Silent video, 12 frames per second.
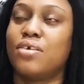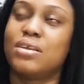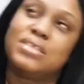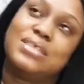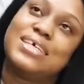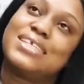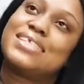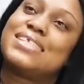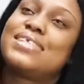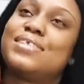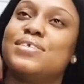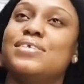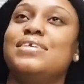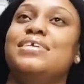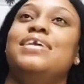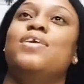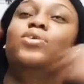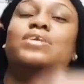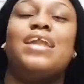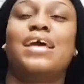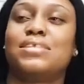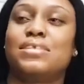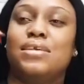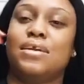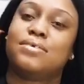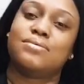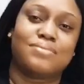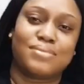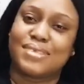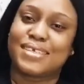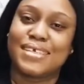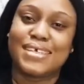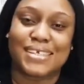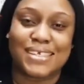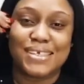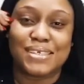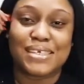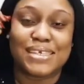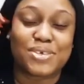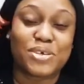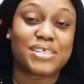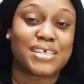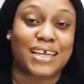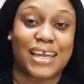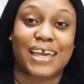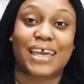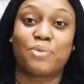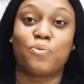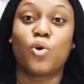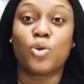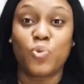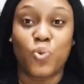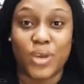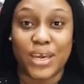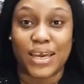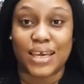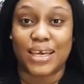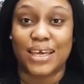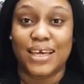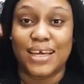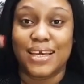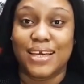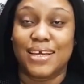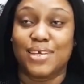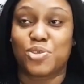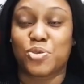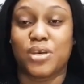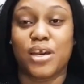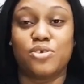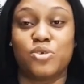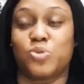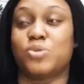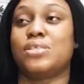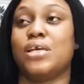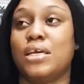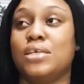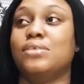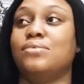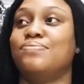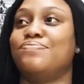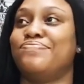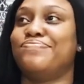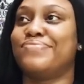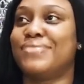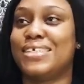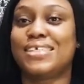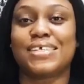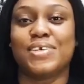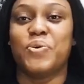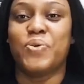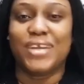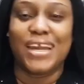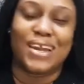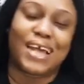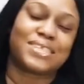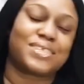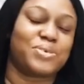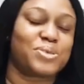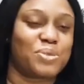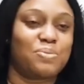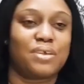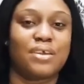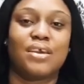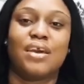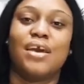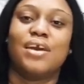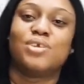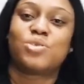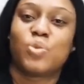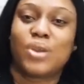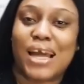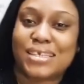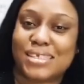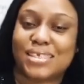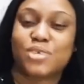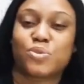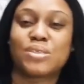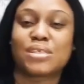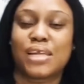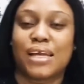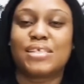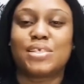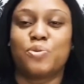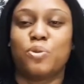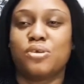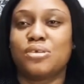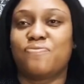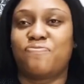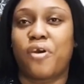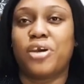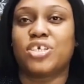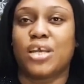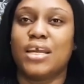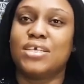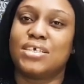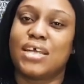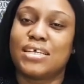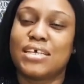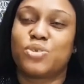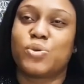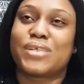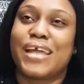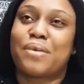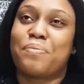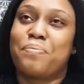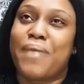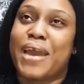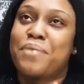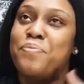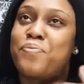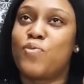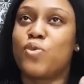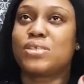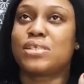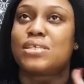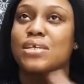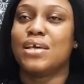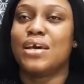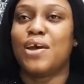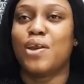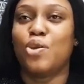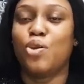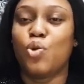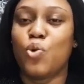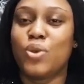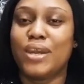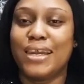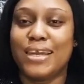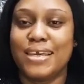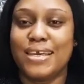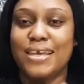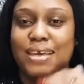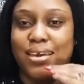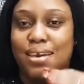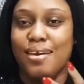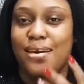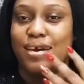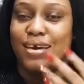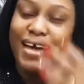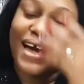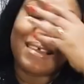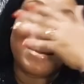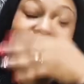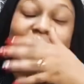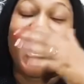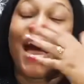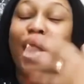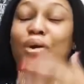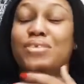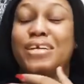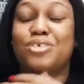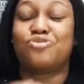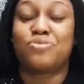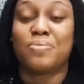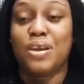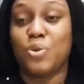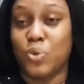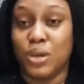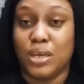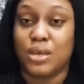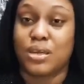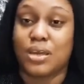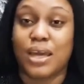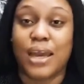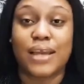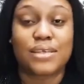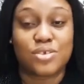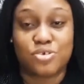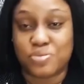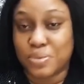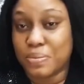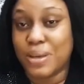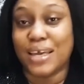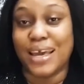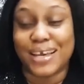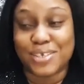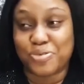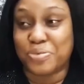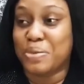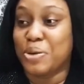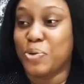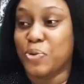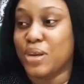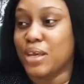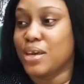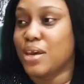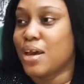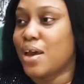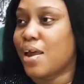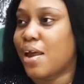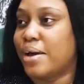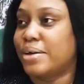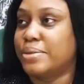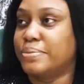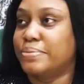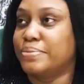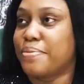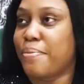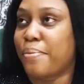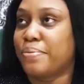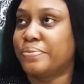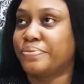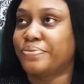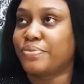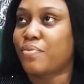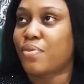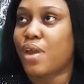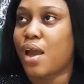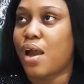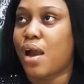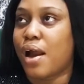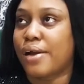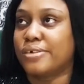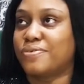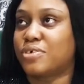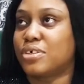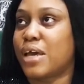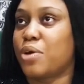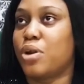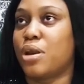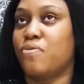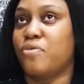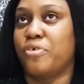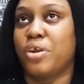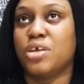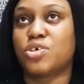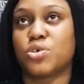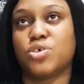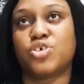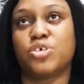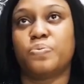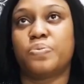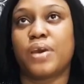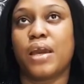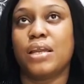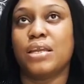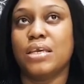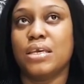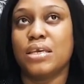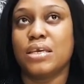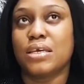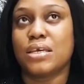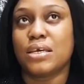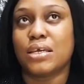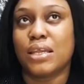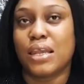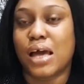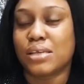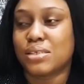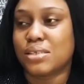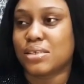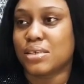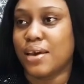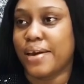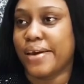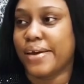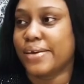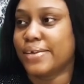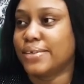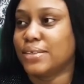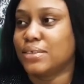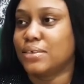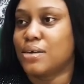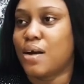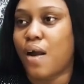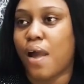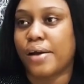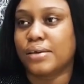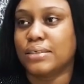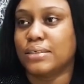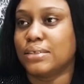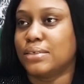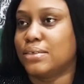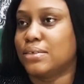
this year or the last year, see, this is it. It's going to take like one week to get used to saying this year or last year or something. So last year, 2019 was very challenging. Like it was like my most lonely year. I mean, I was extremely lonely, extremely, extremely lonely. Um, because I got out of a relationship early last year, and